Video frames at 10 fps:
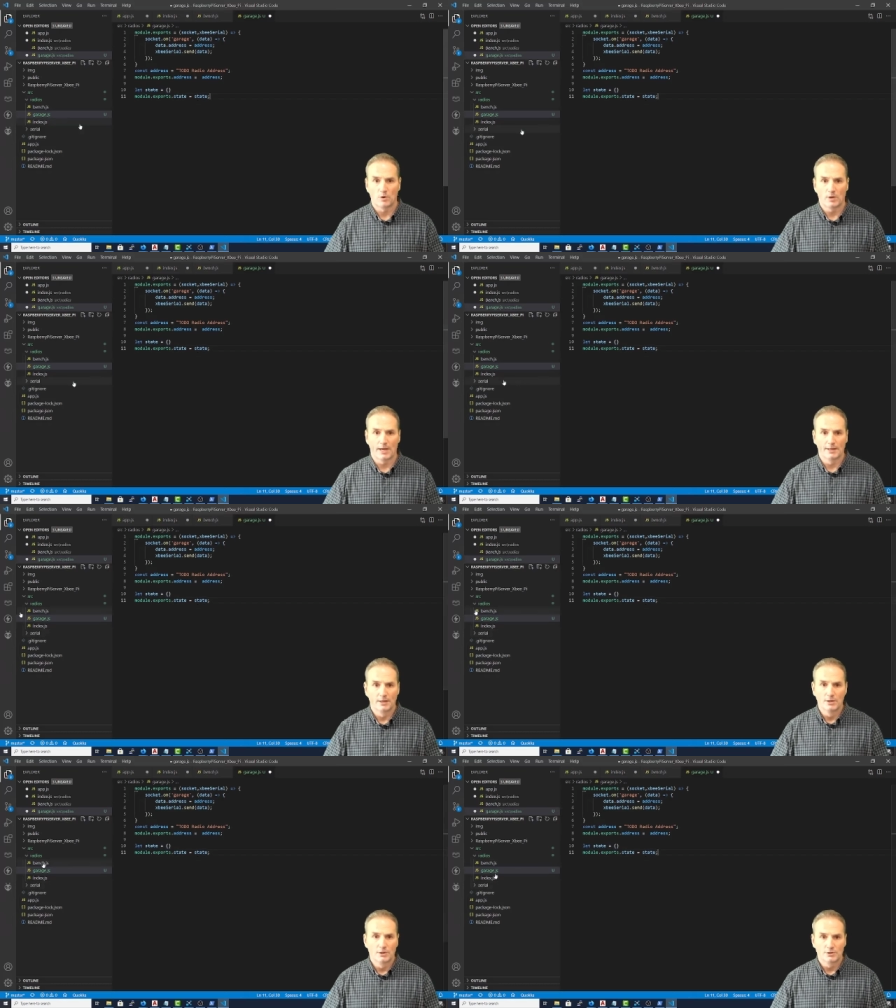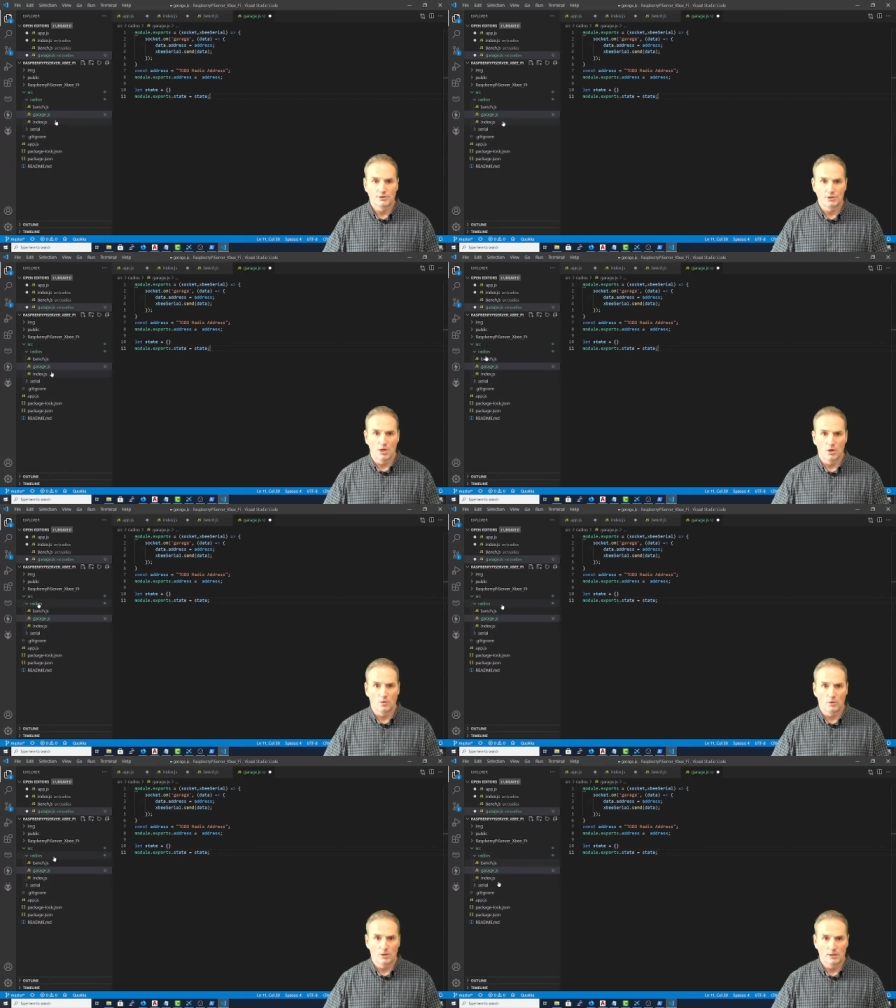Okay,
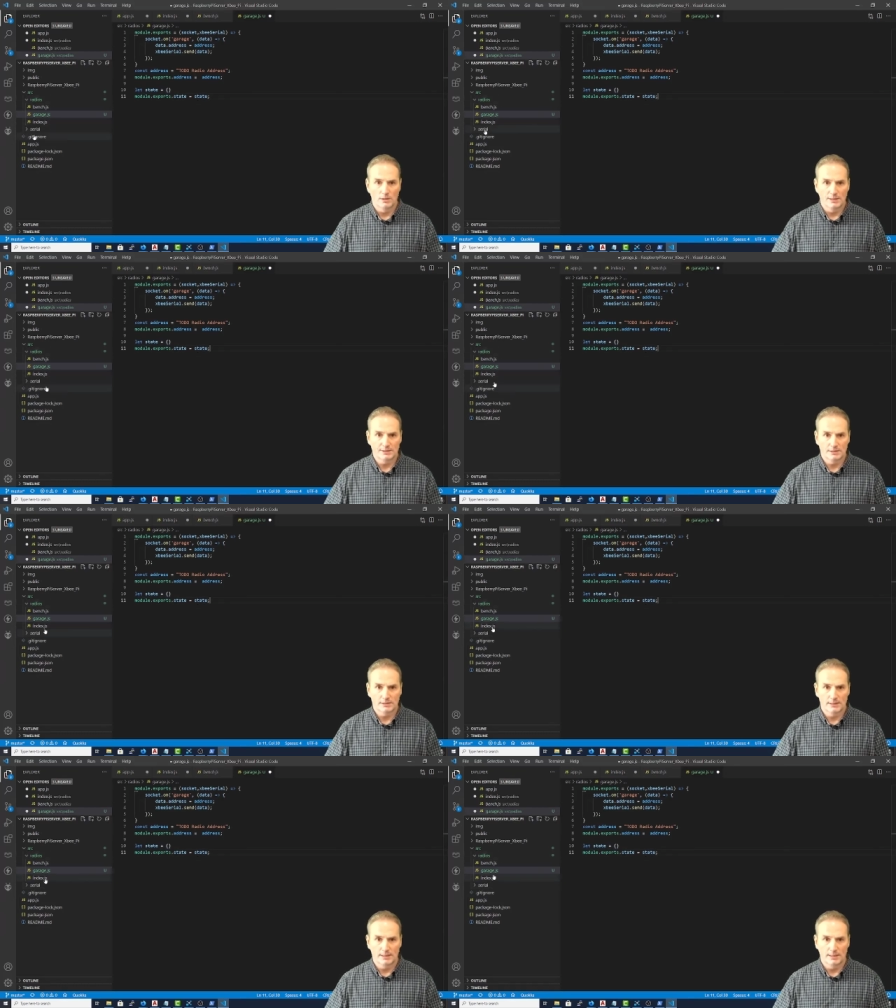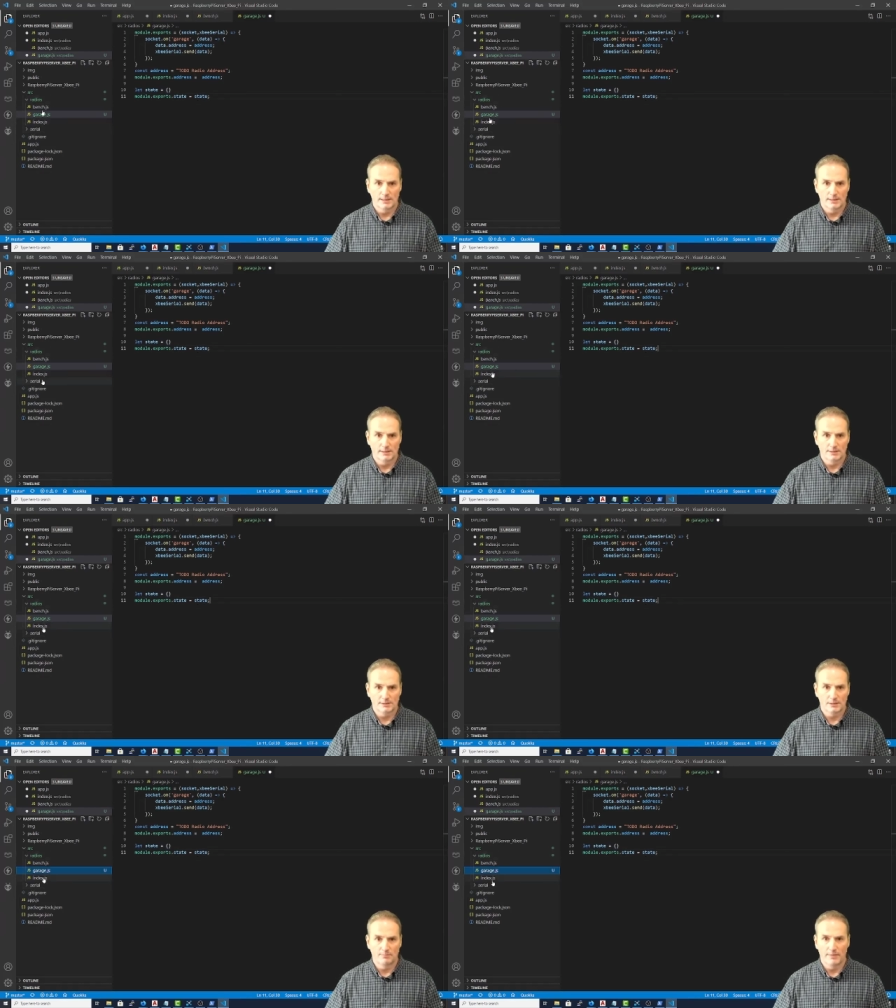so let's
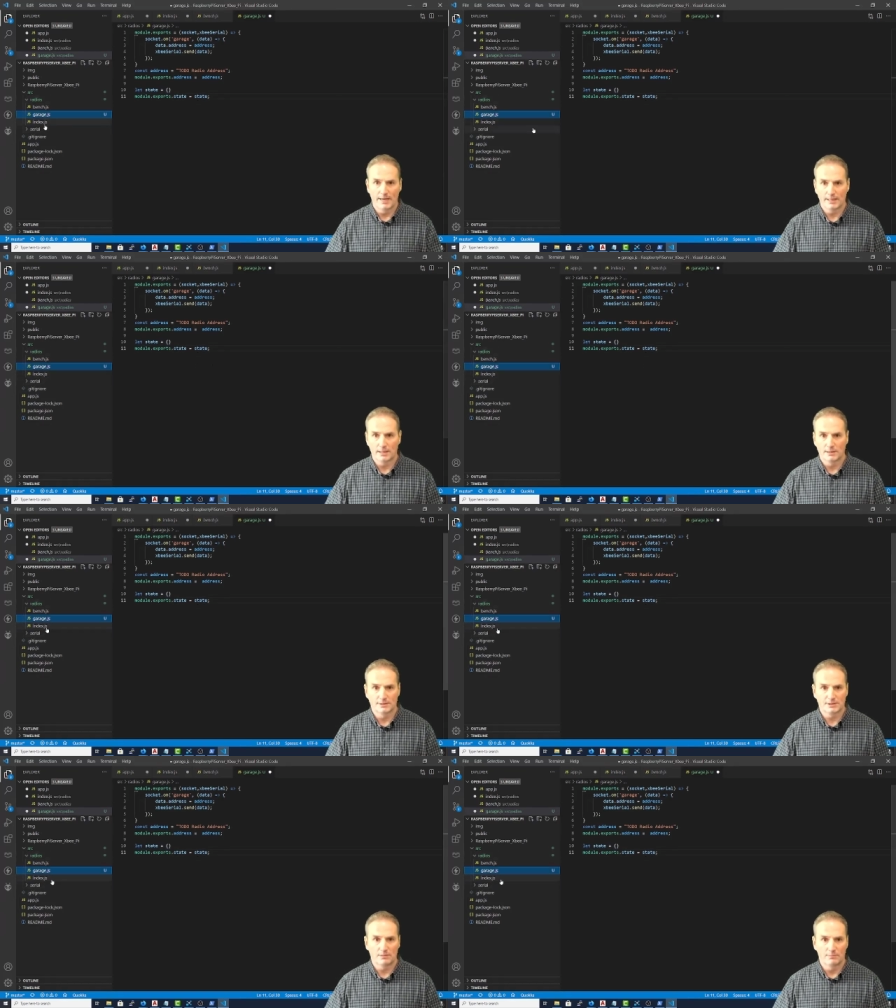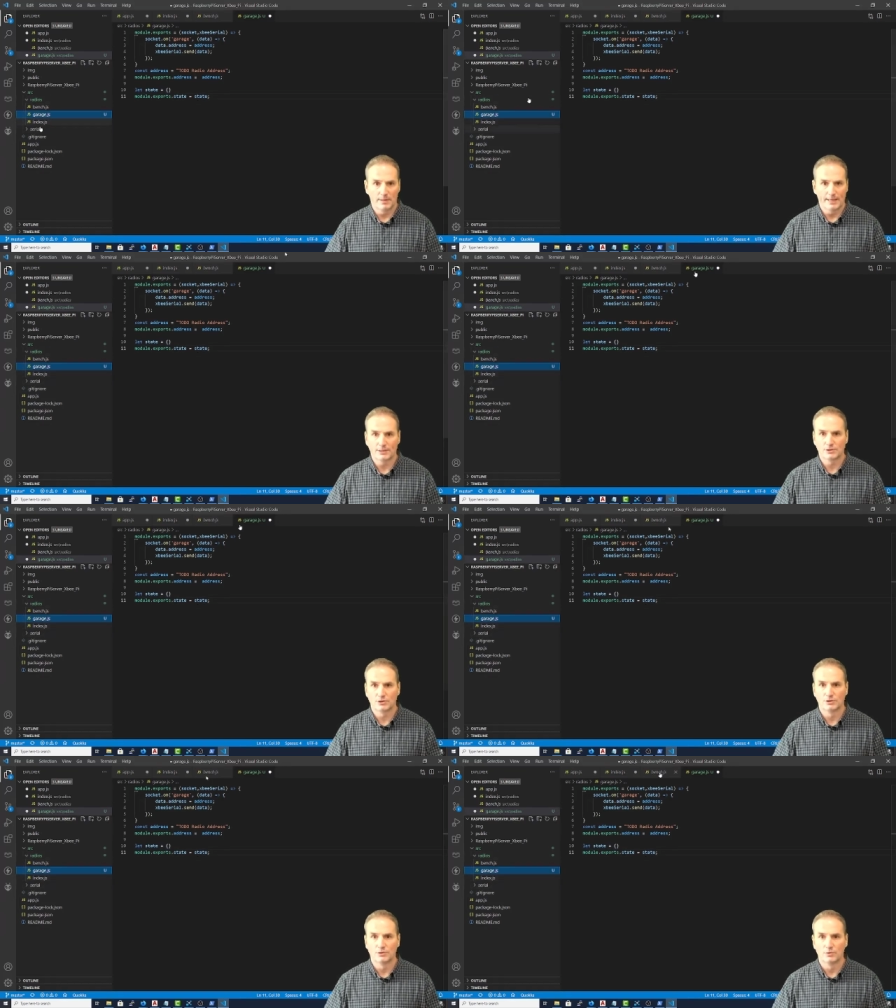come back. Let's come back
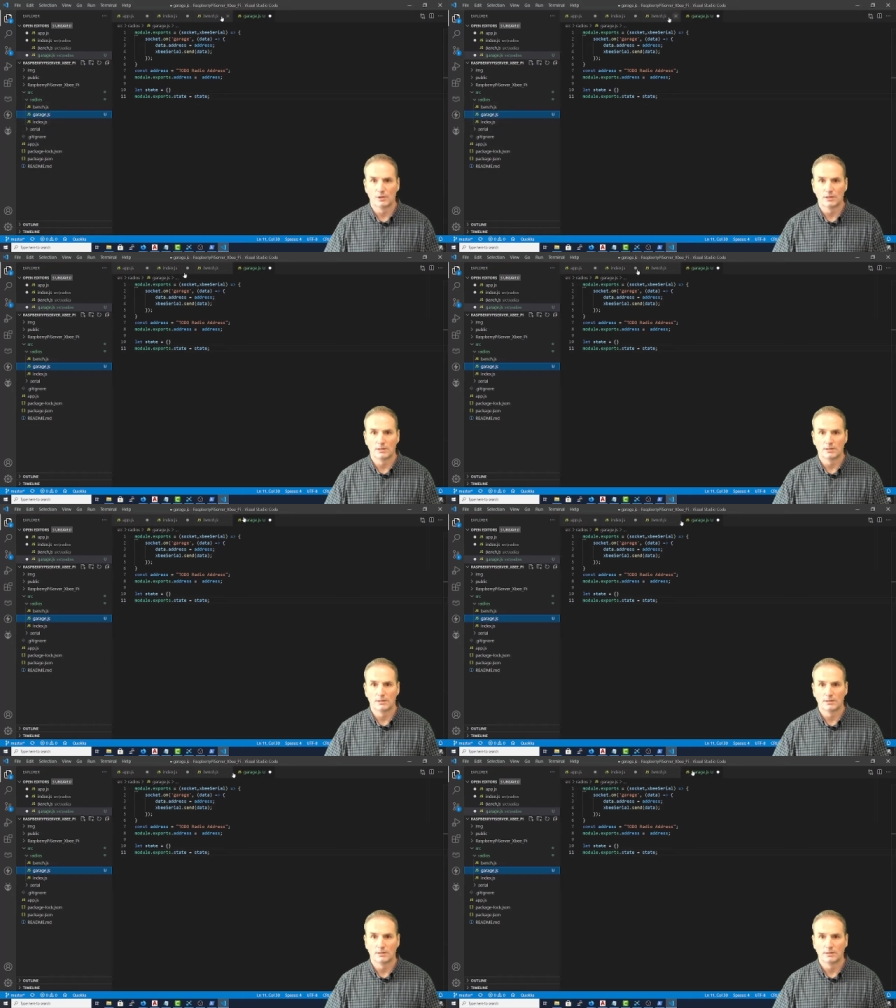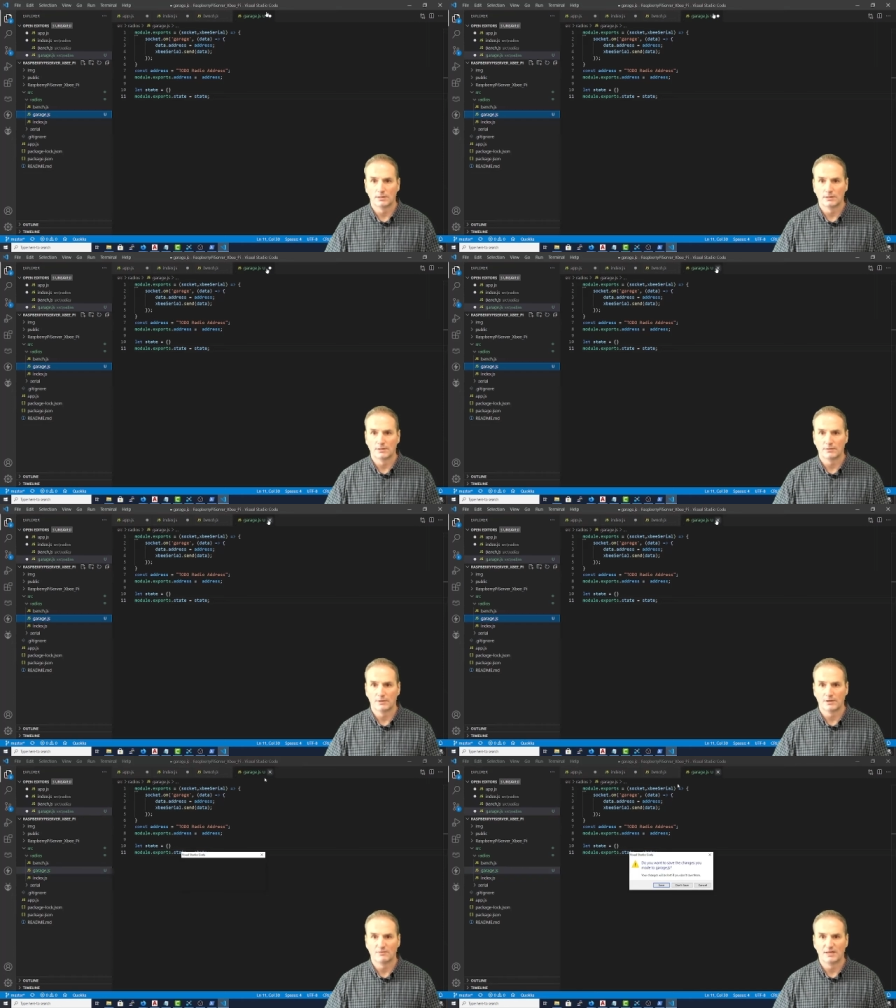to.
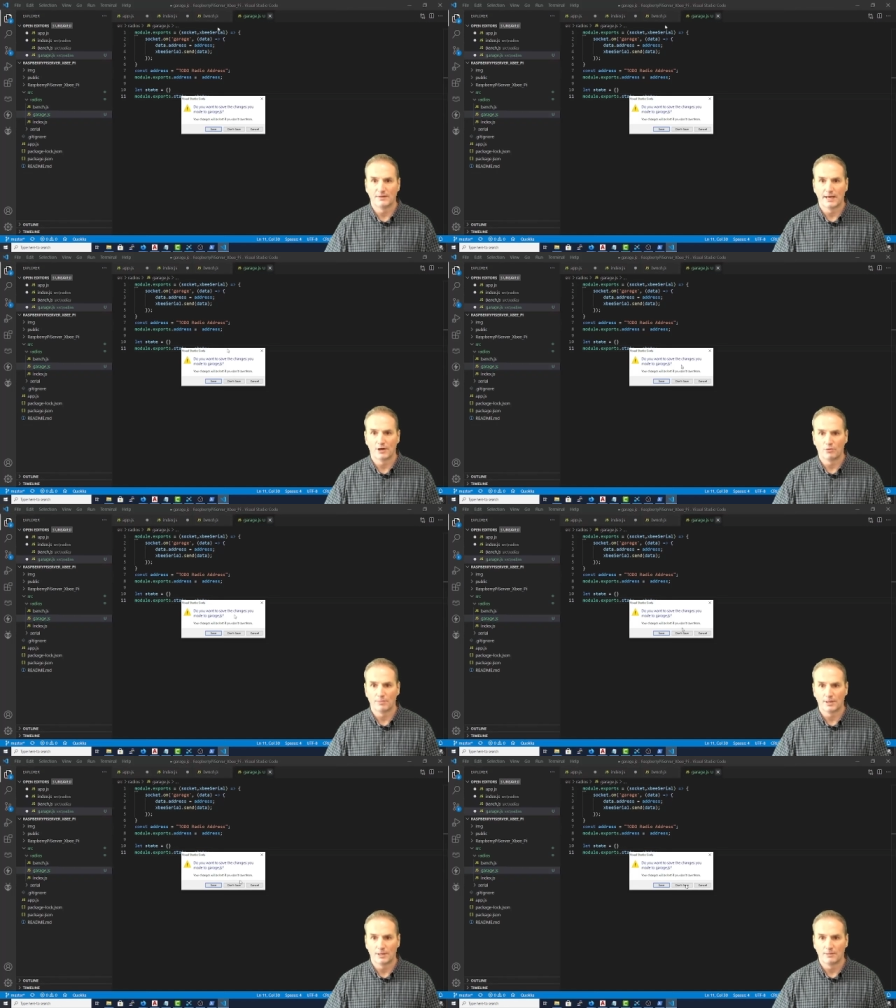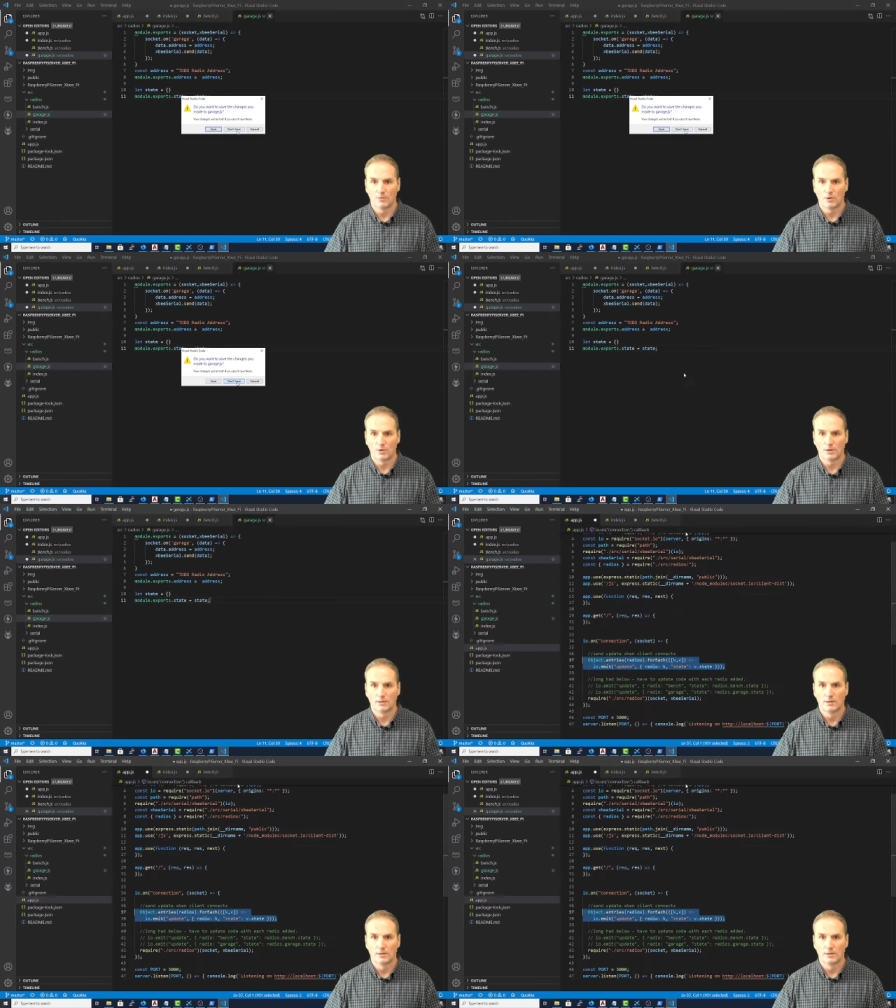We don't need that open anymore.